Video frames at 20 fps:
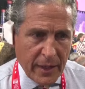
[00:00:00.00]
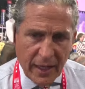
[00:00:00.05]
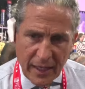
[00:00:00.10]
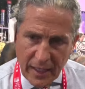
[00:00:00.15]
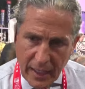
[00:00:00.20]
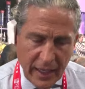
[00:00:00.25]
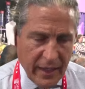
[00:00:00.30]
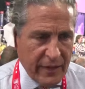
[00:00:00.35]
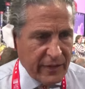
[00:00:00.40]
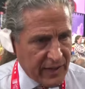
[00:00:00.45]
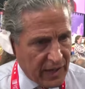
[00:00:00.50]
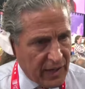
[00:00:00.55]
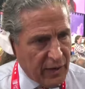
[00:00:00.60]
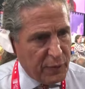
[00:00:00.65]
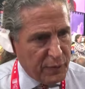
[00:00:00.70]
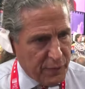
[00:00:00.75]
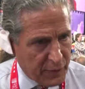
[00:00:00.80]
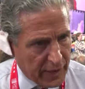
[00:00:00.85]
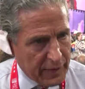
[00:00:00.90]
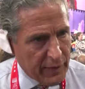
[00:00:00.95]
and he's going
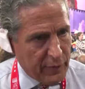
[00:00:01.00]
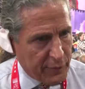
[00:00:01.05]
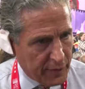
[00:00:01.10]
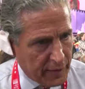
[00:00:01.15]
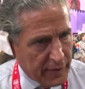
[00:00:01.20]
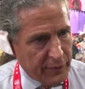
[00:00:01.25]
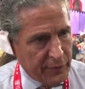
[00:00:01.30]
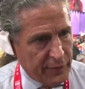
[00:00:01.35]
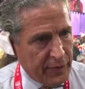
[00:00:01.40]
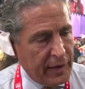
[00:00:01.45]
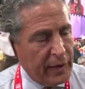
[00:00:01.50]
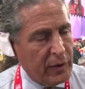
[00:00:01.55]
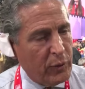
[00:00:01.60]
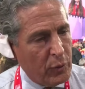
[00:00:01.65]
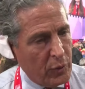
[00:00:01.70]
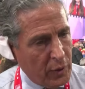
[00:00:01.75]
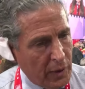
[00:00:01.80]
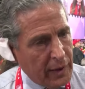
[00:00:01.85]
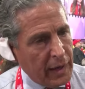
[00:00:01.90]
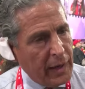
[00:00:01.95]
to fight, fight,
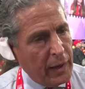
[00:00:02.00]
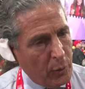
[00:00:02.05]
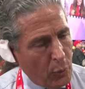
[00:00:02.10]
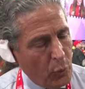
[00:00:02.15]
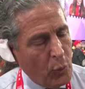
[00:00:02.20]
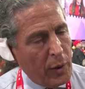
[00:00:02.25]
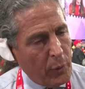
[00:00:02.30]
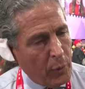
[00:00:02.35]
fight, he,